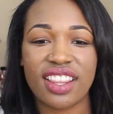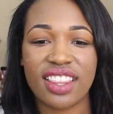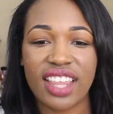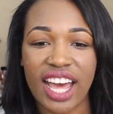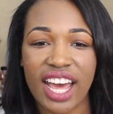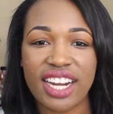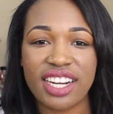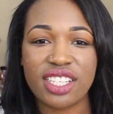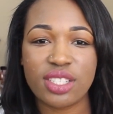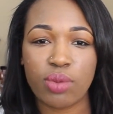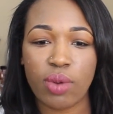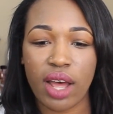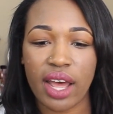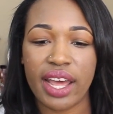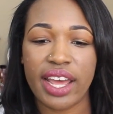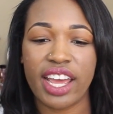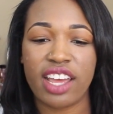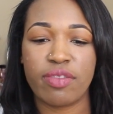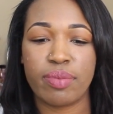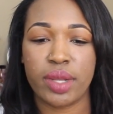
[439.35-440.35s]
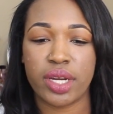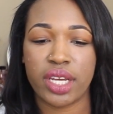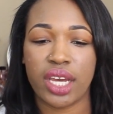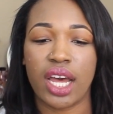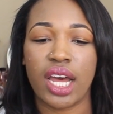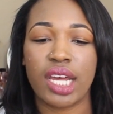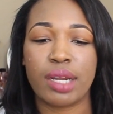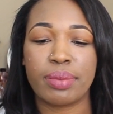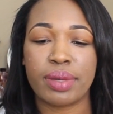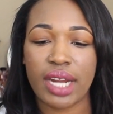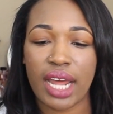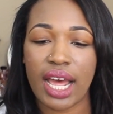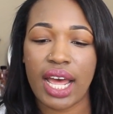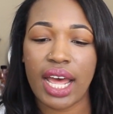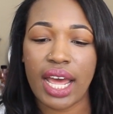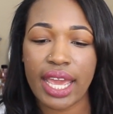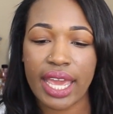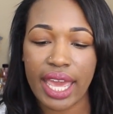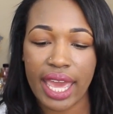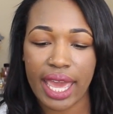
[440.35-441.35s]
that is why I've been gone but
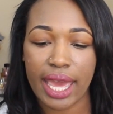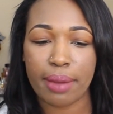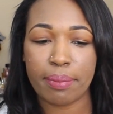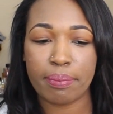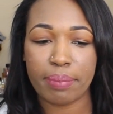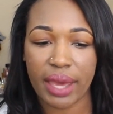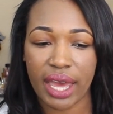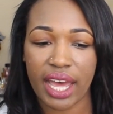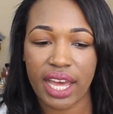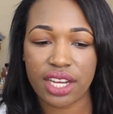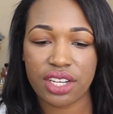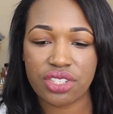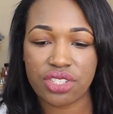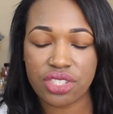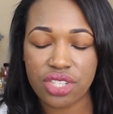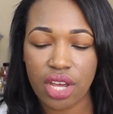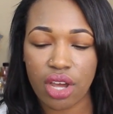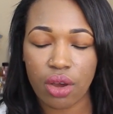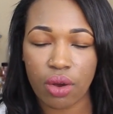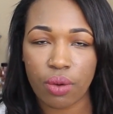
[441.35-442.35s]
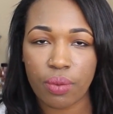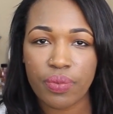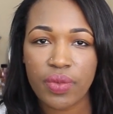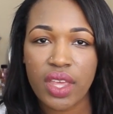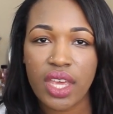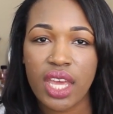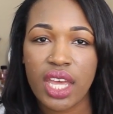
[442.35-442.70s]
I am back so